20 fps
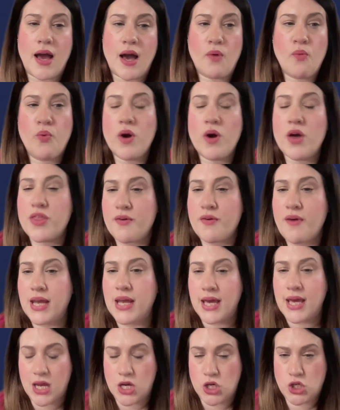Were there
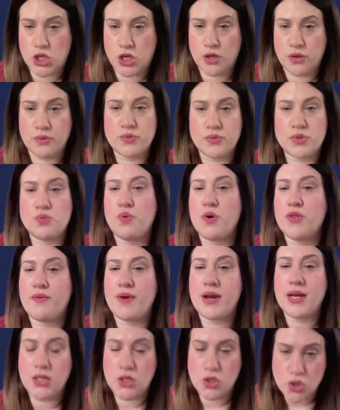any issues? Were there
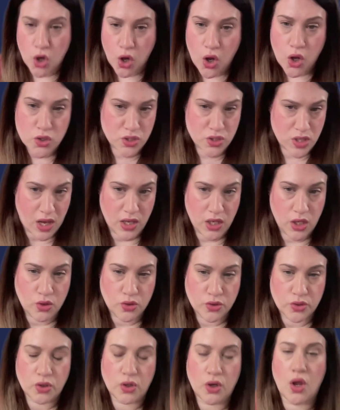any doors that you
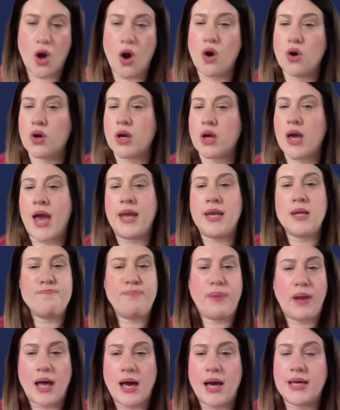couldn't lock? Any
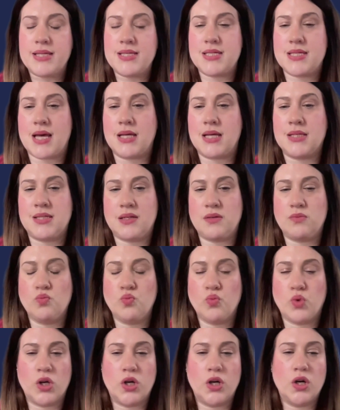blinds that didn't
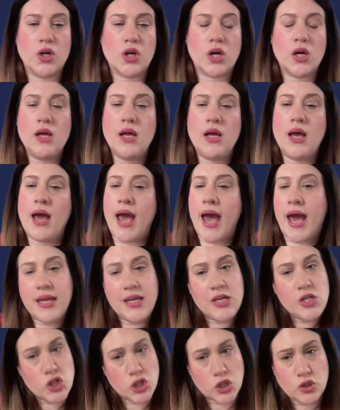work? Any
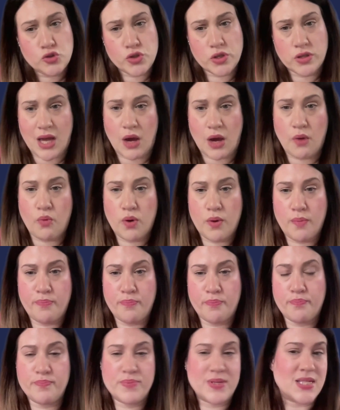children that were
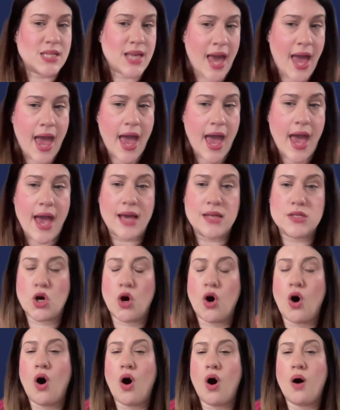scared
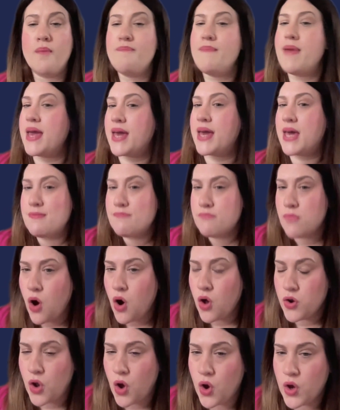or making
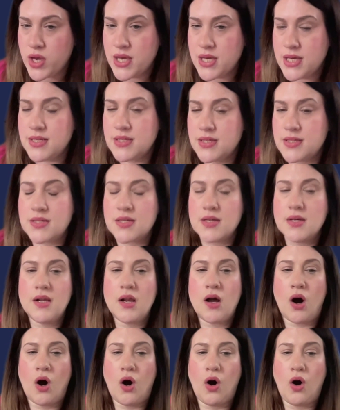more noise,
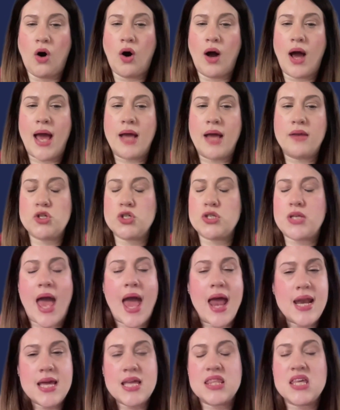or just
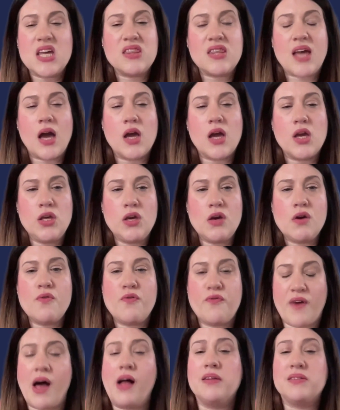anything that you
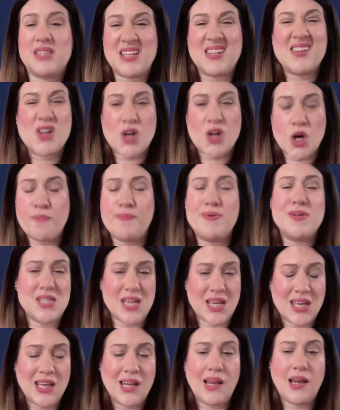felt didn't go
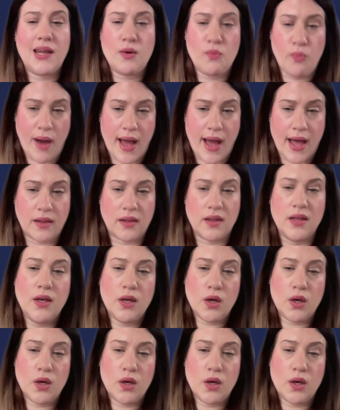particularly well?